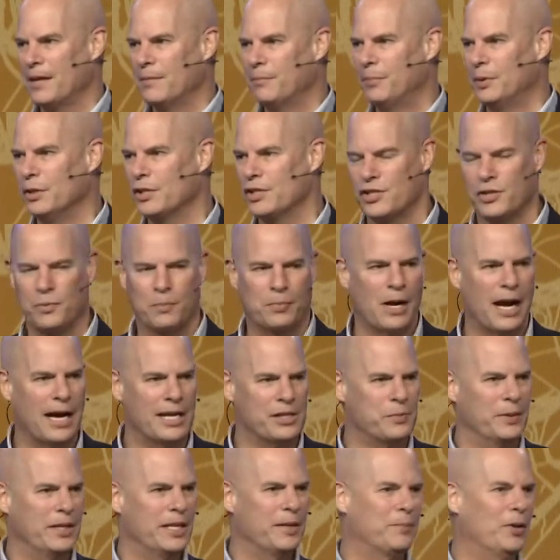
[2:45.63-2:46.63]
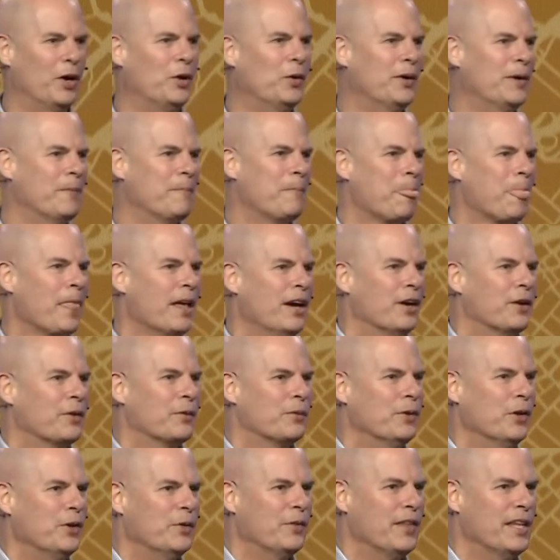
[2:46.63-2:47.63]
Pulitzer Prize winning poet,
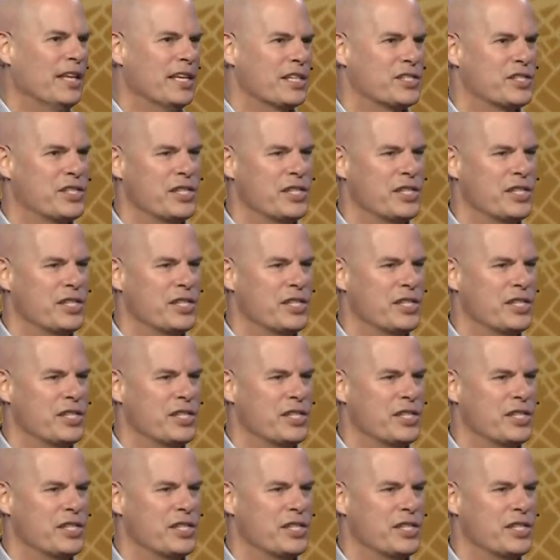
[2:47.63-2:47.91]
wrote this.